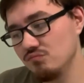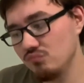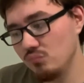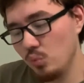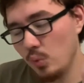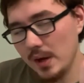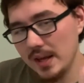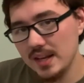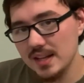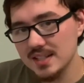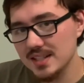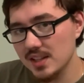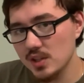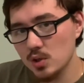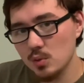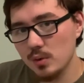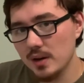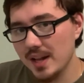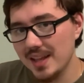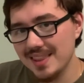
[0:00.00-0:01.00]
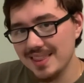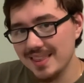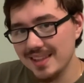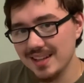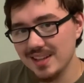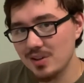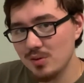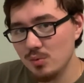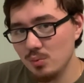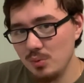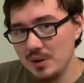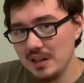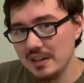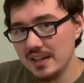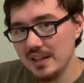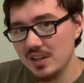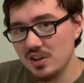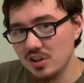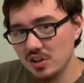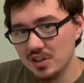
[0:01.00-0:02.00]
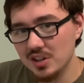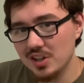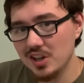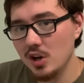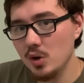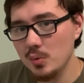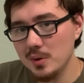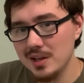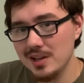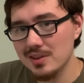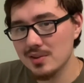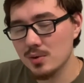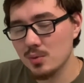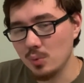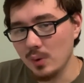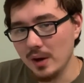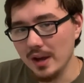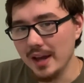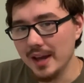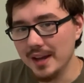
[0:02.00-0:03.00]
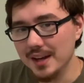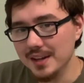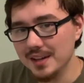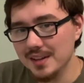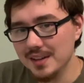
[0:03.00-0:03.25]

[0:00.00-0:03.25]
Weight is another one I think really could go either way.